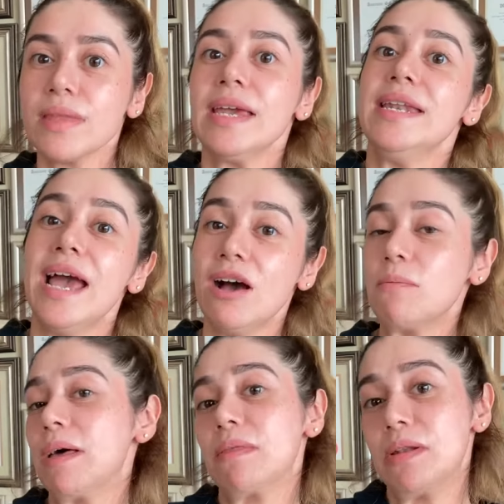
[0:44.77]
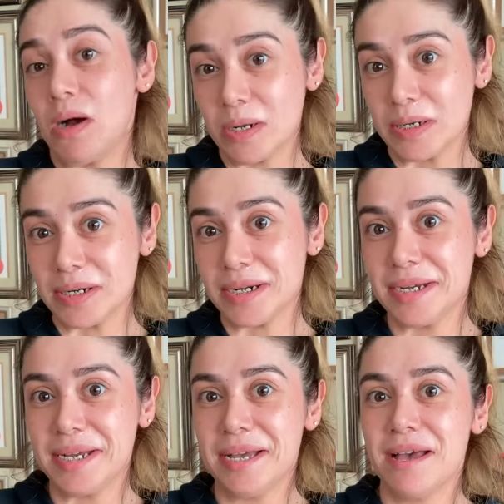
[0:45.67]
Now about the doctor.
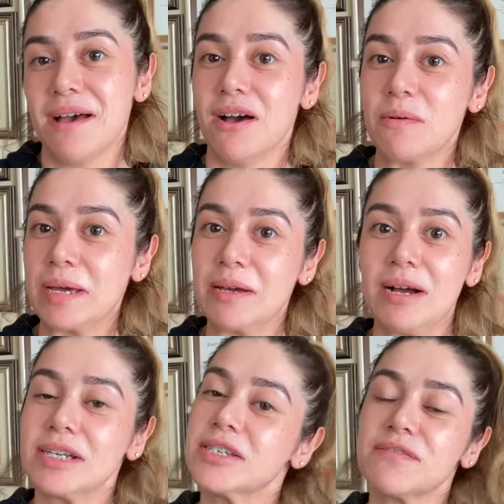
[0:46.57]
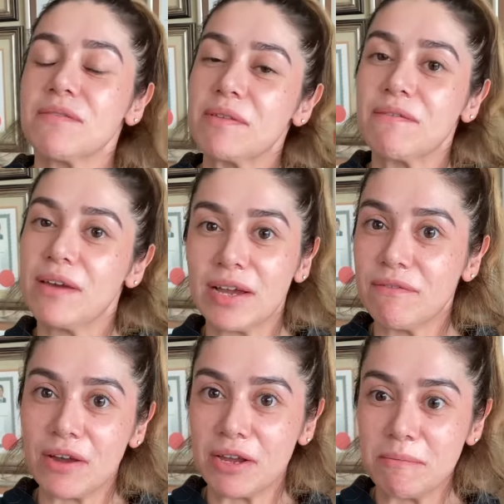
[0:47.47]
Oh my gosh, from the very,
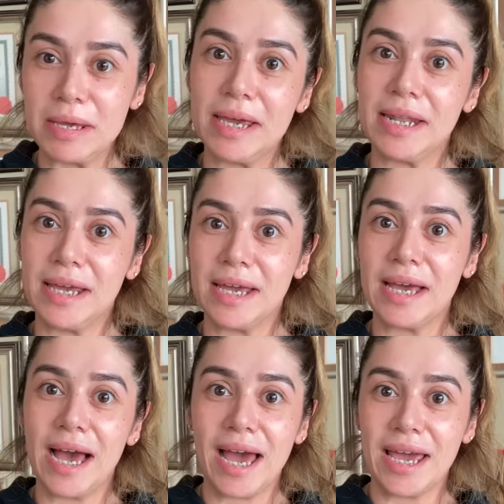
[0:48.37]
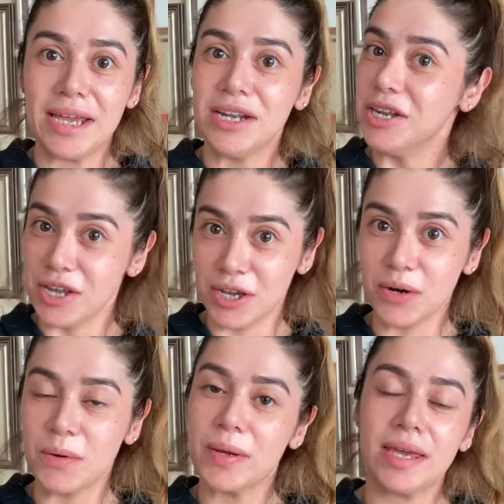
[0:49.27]
very beginning, I
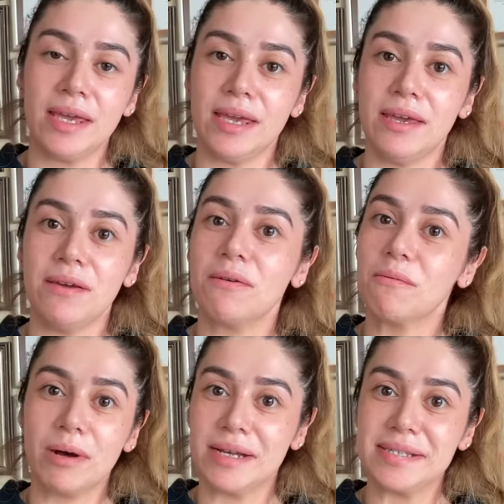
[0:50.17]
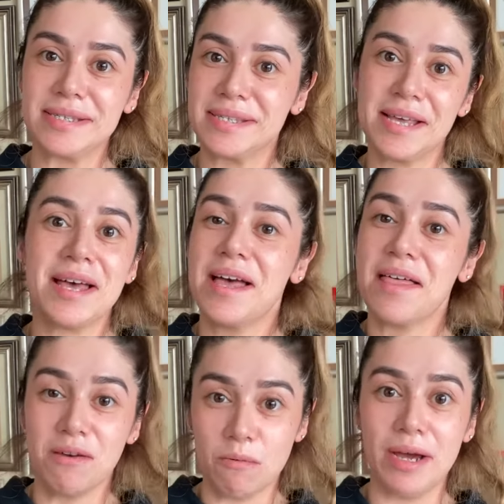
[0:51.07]
knew he was
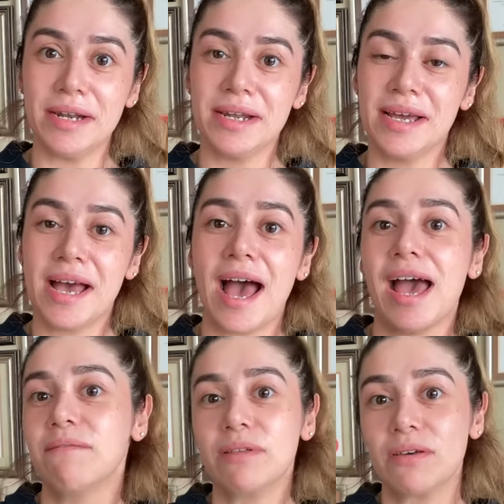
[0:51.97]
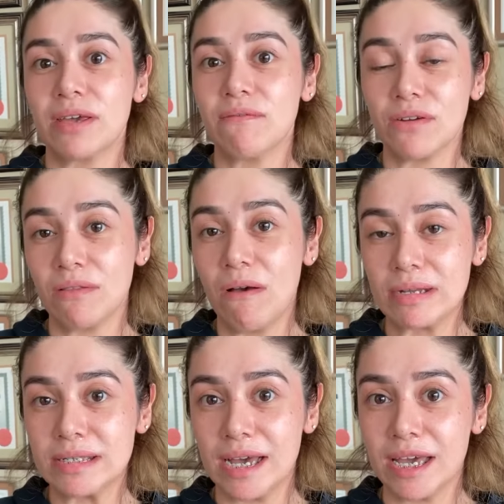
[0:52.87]
the one. I've been looking for a long
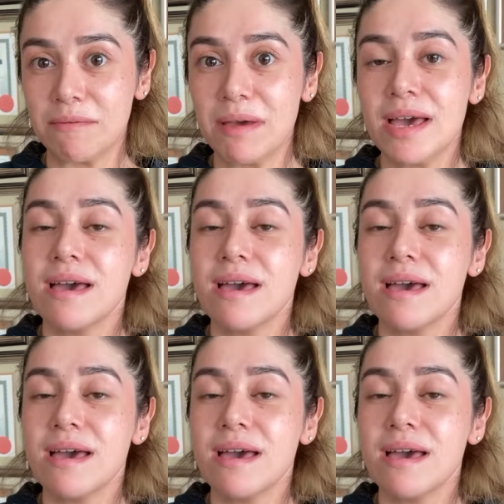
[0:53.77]
time,